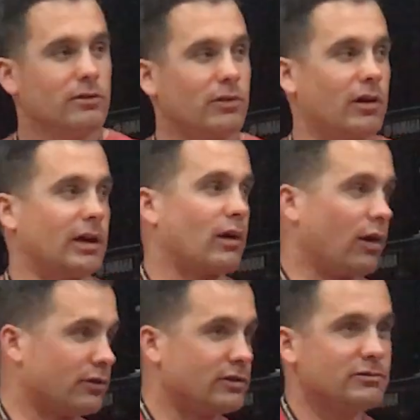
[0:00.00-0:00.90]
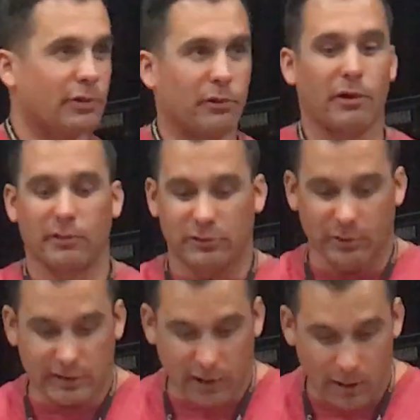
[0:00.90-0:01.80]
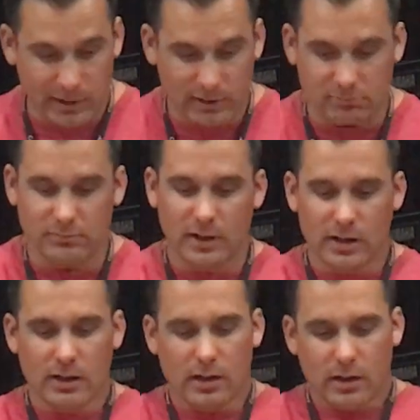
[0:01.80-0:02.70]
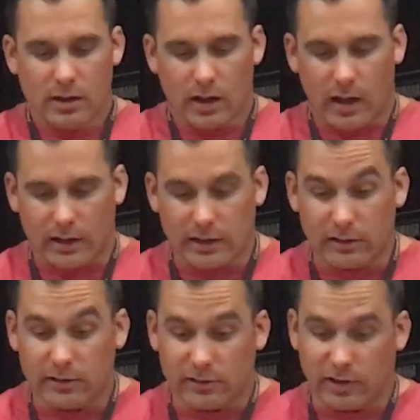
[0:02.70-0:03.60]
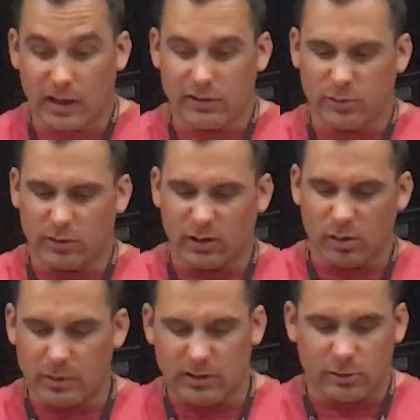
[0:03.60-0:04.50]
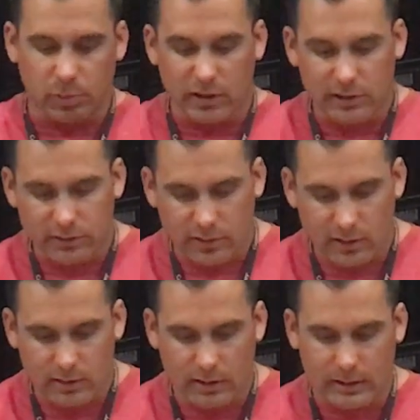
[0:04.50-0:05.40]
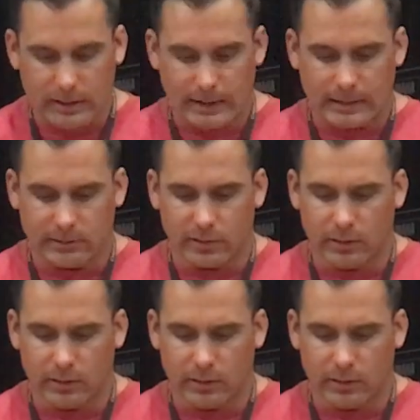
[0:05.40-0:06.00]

So I called her, told her I was joining the Army, and needless to say, she was a little bit displeased. I